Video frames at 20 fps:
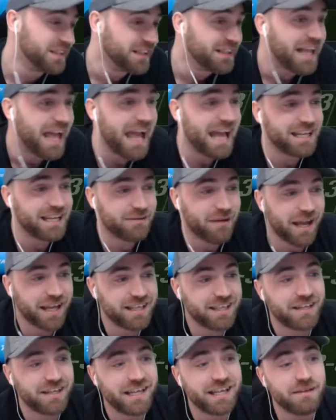Anyway,
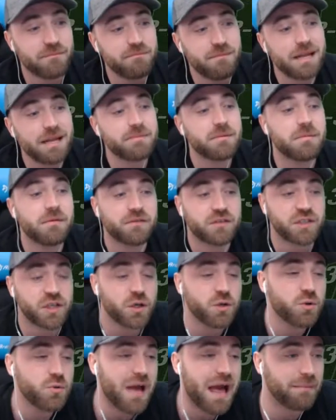you need a minimum of
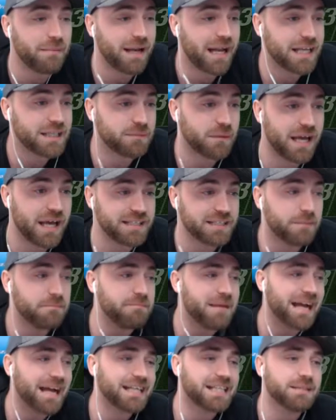2 MLS players, a
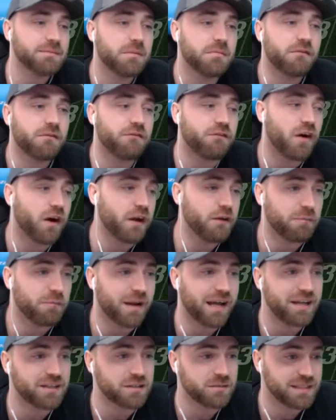maximum of 5
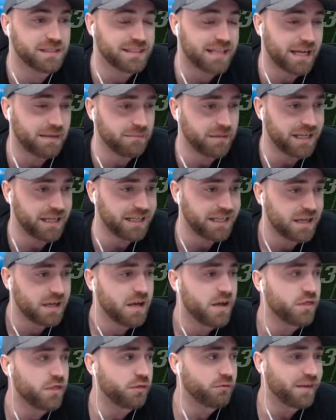players from the same league,
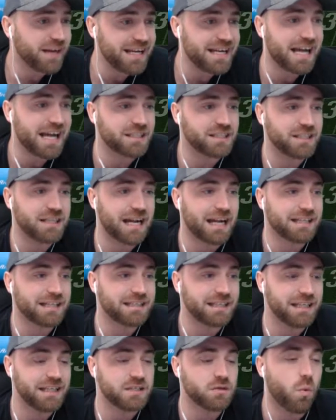3
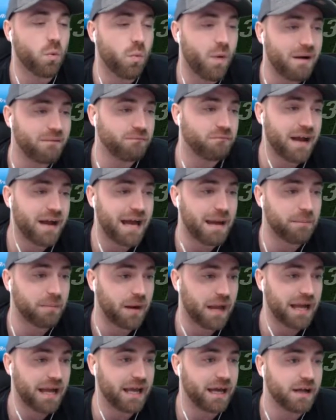nationalities, 1 rare
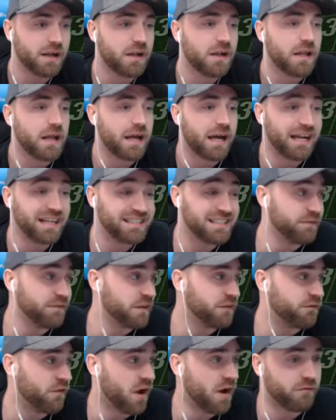player, and a
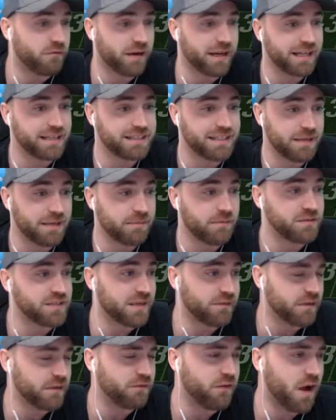75 rated team with
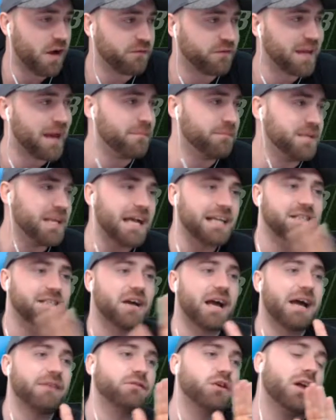75 chem. Yes,
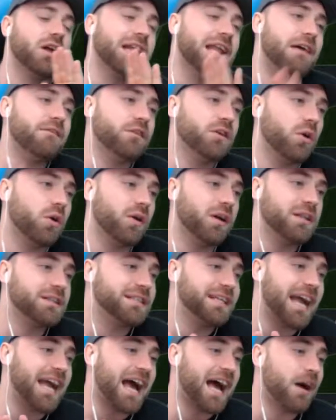I have got 11
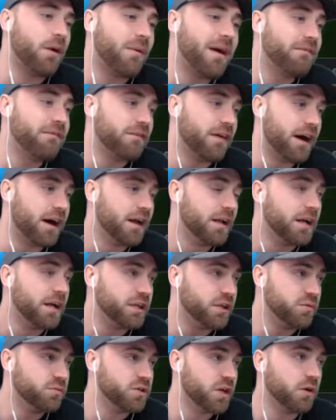loyalty. However,
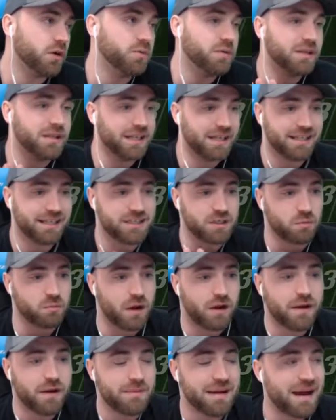you don't need to
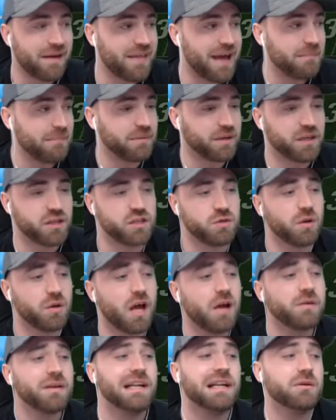worry about that because you will
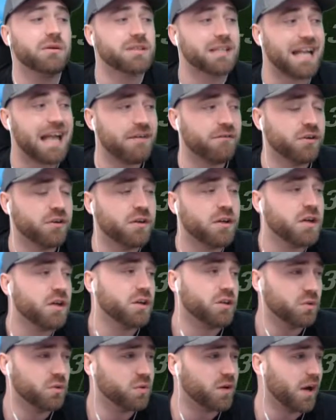only lose 11.
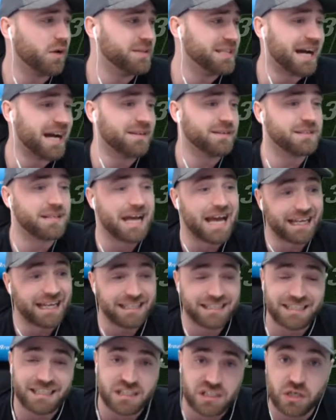You'll go down to
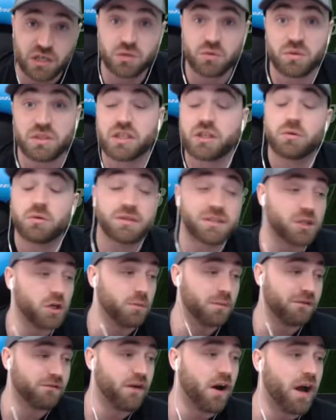82, so you'll still
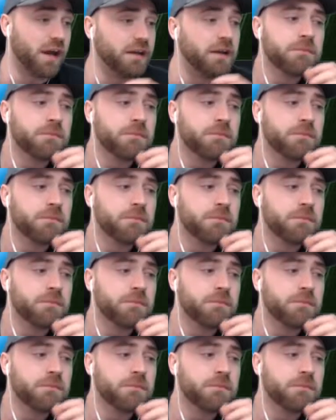be fine.